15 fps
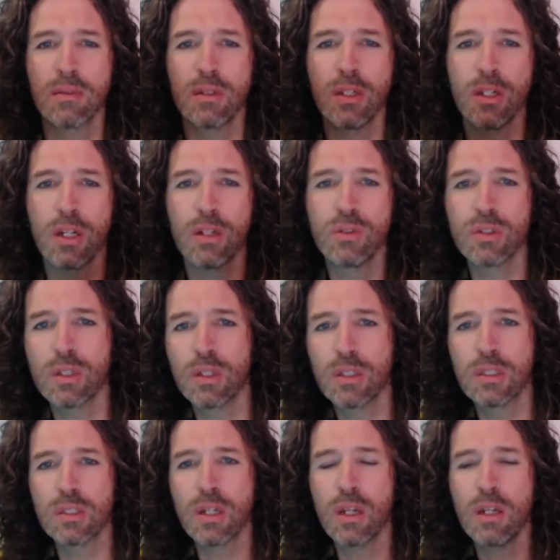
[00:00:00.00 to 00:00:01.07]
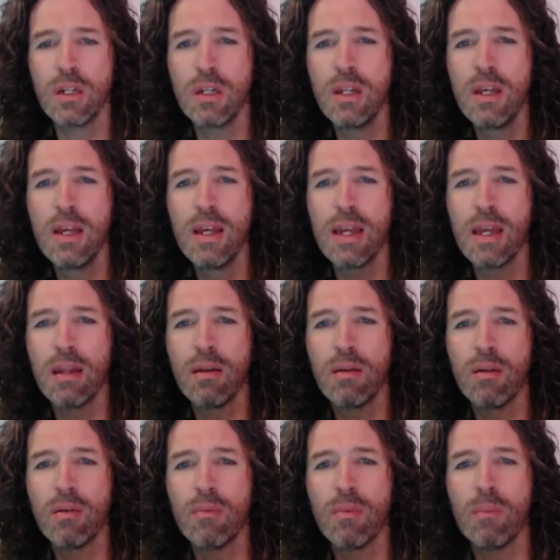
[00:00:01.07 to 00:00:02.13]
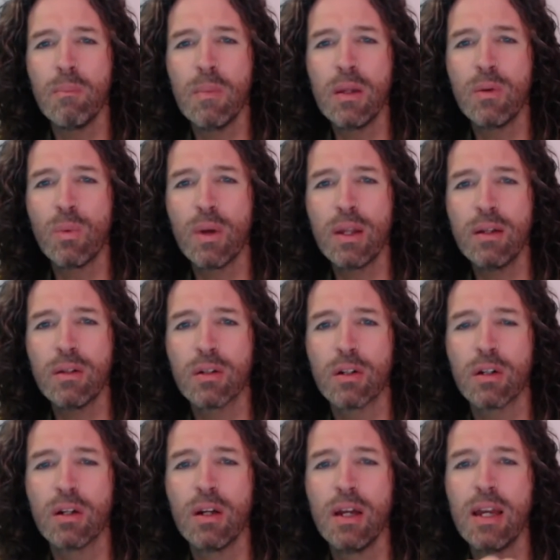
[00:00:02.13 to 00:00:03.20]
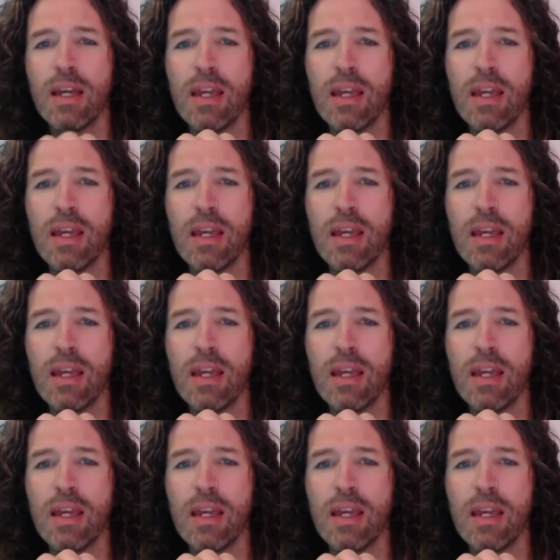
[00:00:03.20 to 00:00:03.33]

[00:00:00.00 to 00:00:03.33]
You know, so the sun in midwinter,